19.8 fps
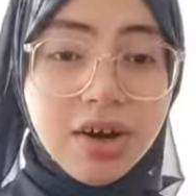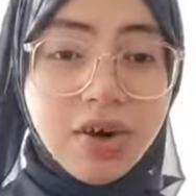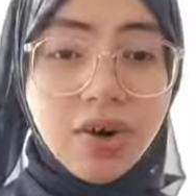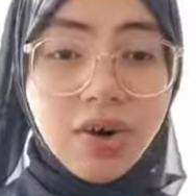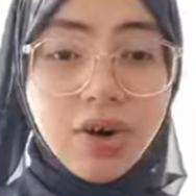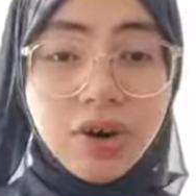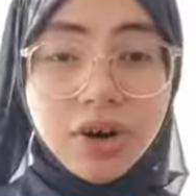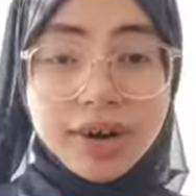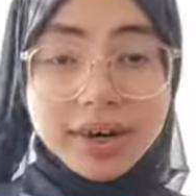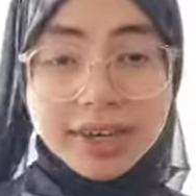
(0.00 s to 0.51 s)

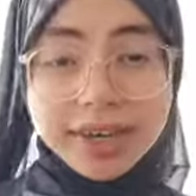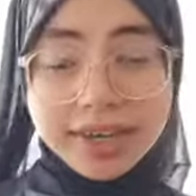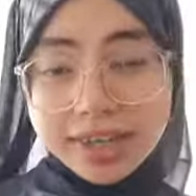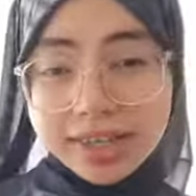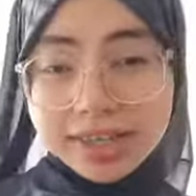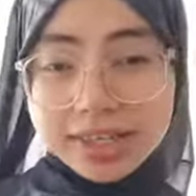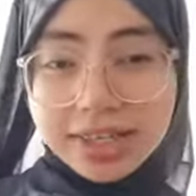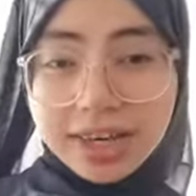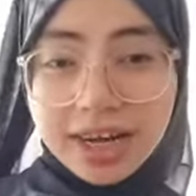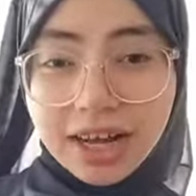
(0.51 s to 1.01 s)
or
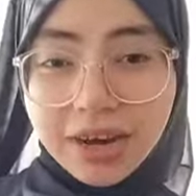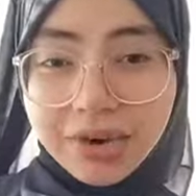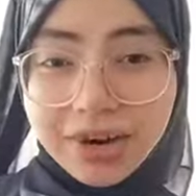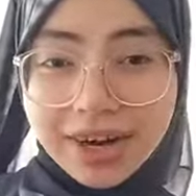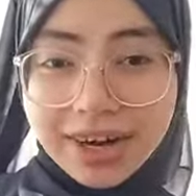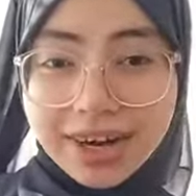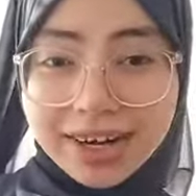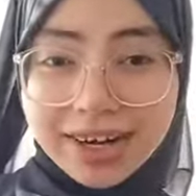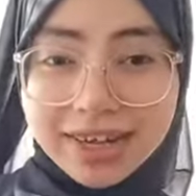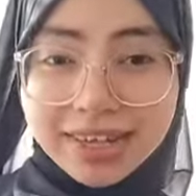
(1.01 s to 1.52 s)
curious in our
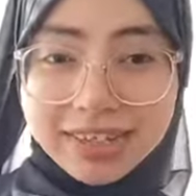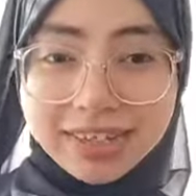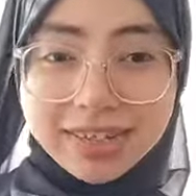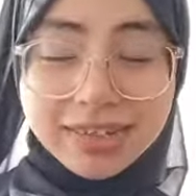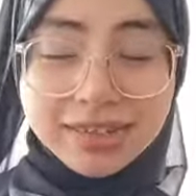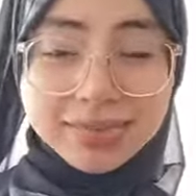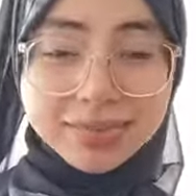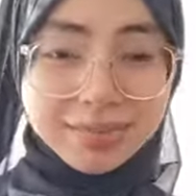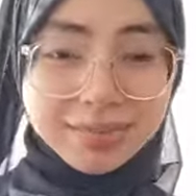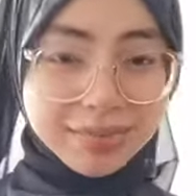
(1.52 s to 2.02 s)

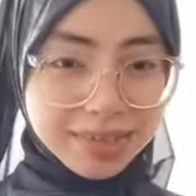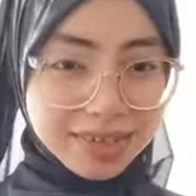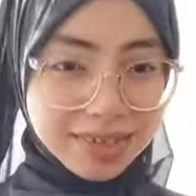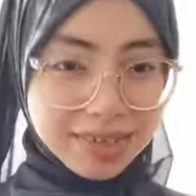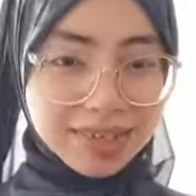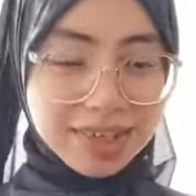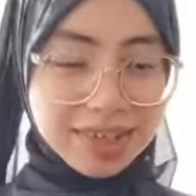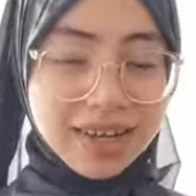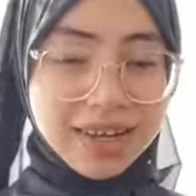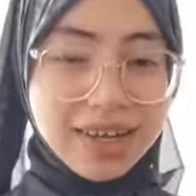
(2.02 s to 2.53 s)

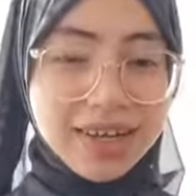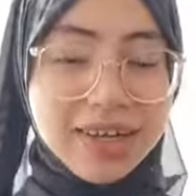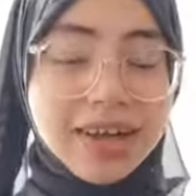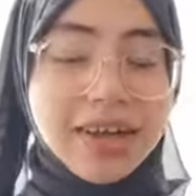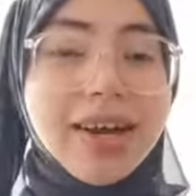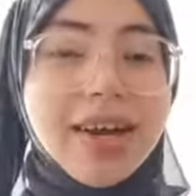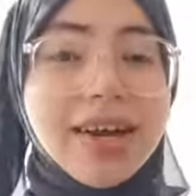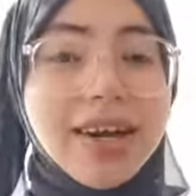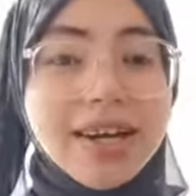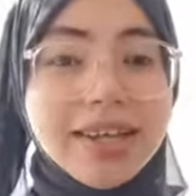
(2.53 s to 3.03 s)

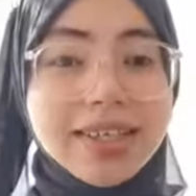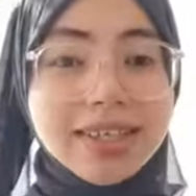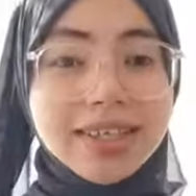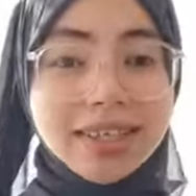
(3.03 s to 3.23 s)
airline